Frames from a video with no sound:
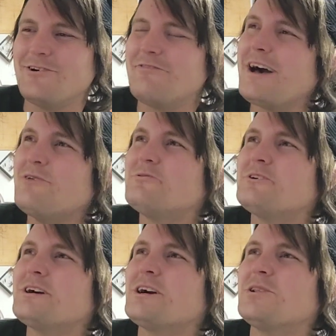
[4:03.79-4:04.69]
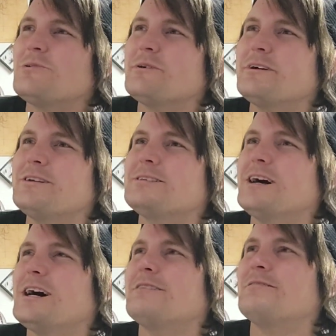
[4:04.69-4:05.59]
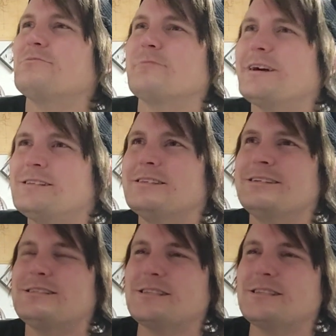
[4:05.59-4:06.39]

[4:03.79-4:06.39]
If I were a glorious god of the rising